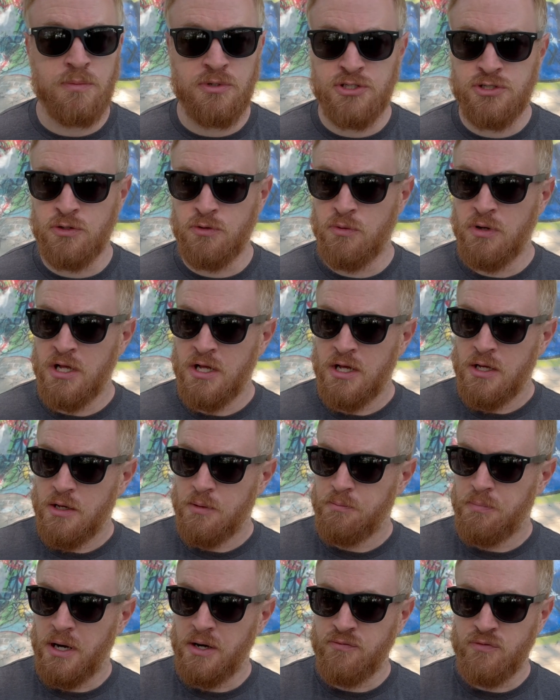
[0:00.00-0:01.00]
And so
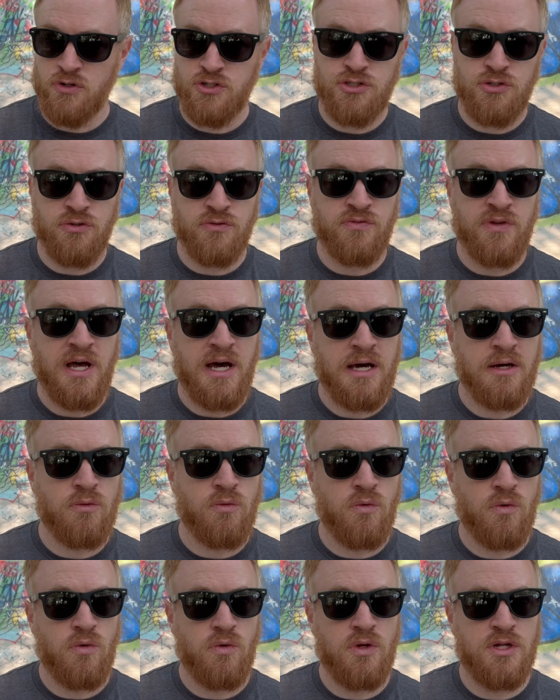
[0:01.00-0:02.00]
by virtue of that,
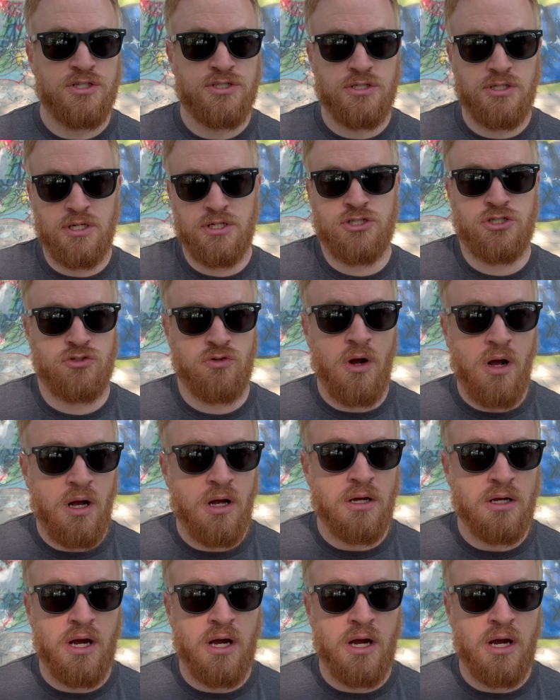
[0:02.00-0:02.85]
it's strong.